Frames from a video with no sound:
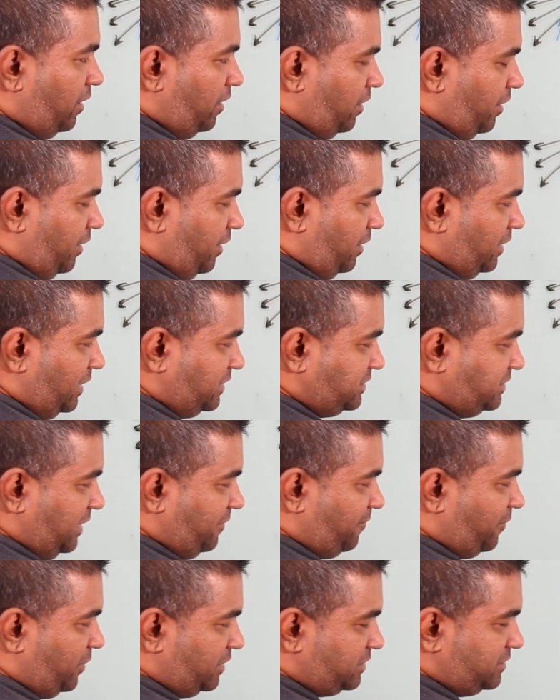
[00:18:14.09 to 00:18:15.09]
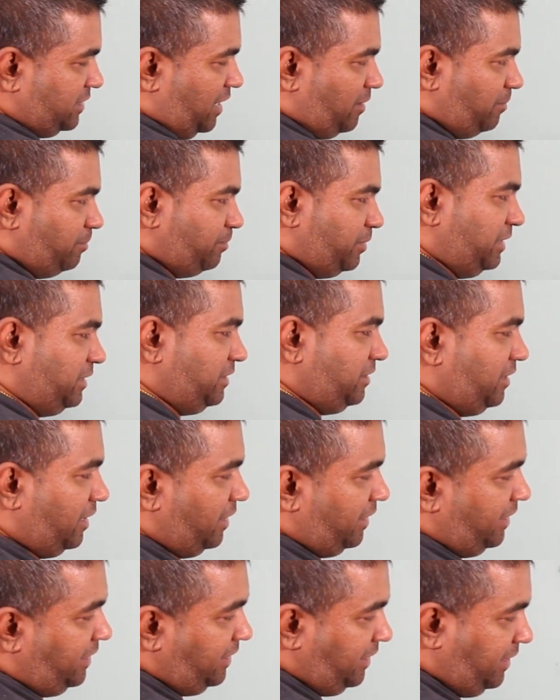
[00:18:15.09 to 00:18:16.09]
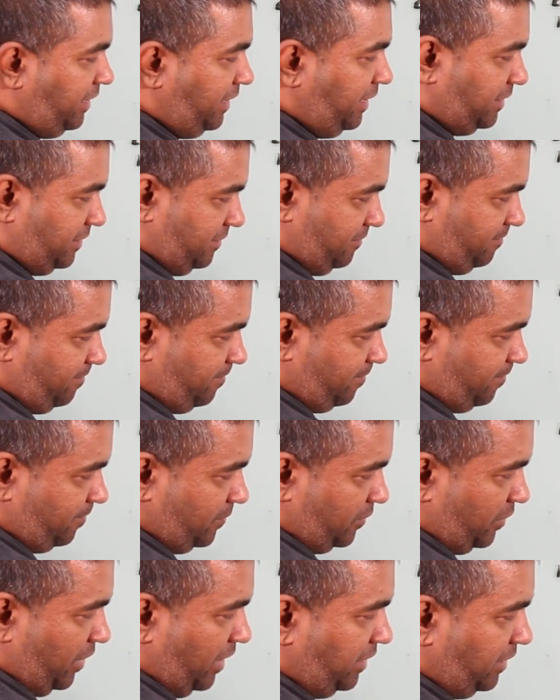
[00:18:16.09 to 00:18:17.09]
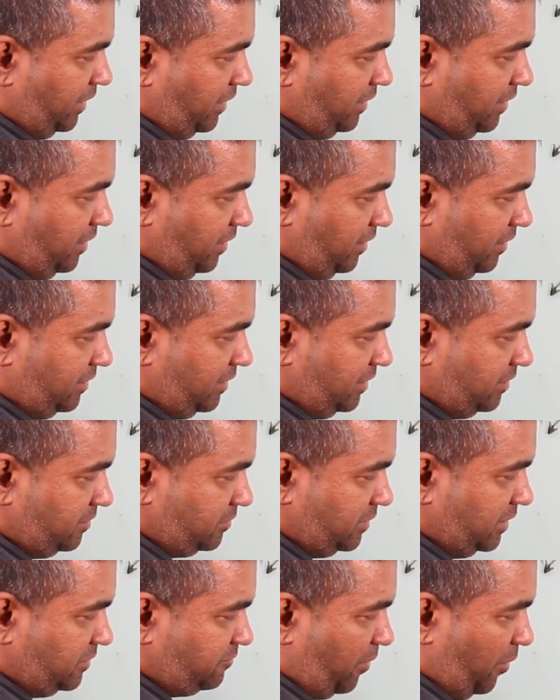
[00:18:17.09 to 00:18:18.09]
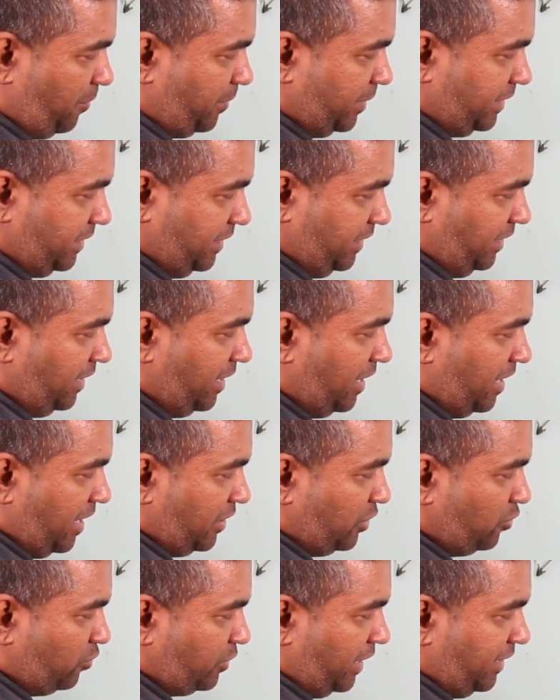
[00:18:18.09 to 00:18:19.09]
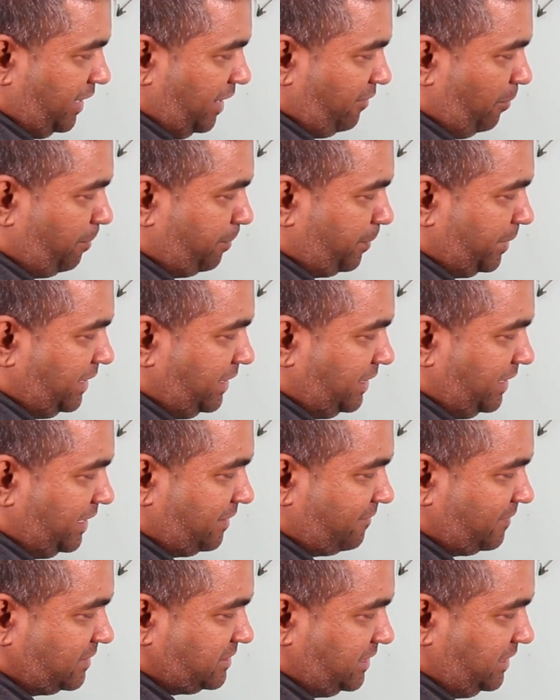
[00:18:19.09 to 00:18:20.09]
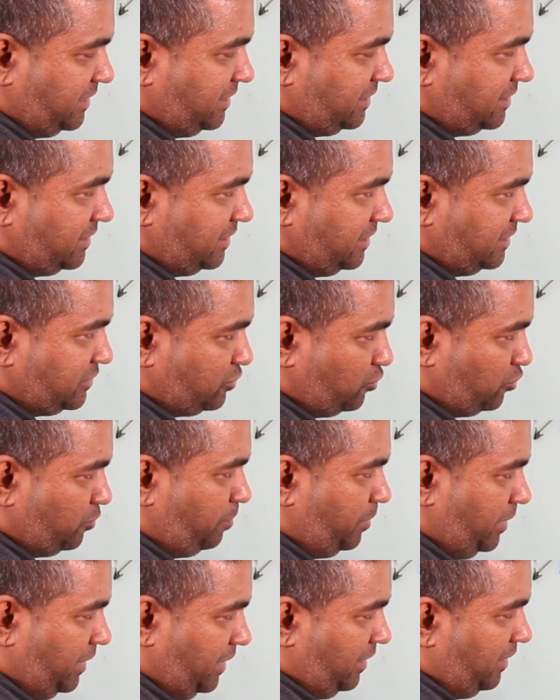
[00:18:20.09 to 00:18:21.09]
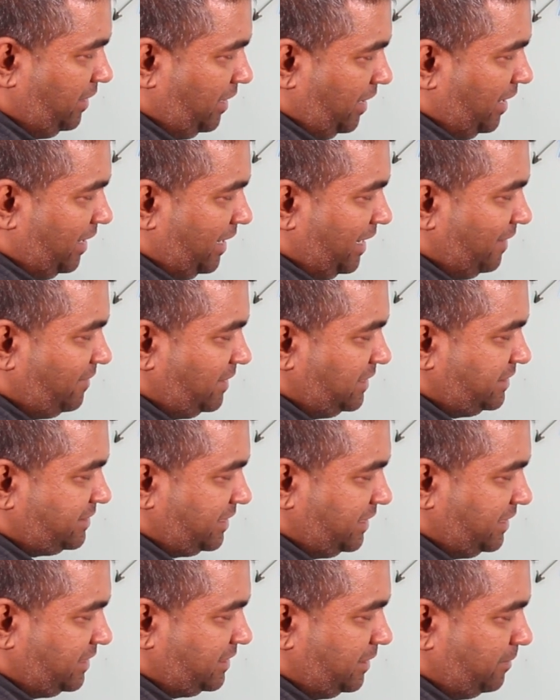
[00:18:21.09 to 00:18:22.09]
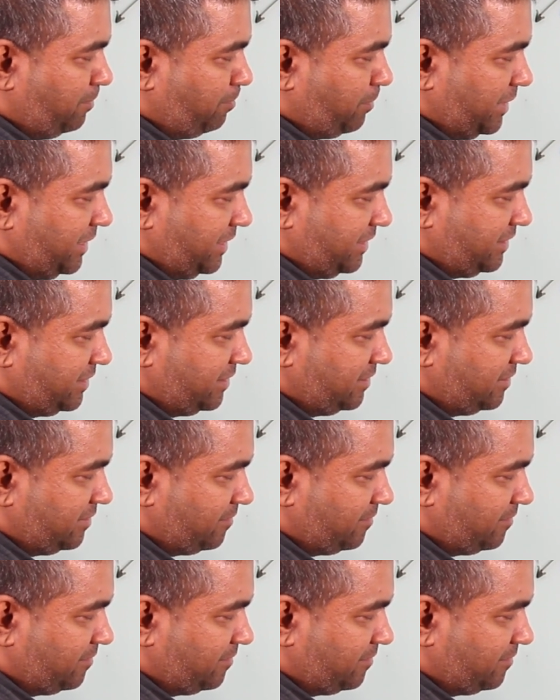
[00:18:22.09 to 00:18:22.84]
let's say, for example, in here, right? In the this property, you can have a prerequisite, it should be level 3 complete,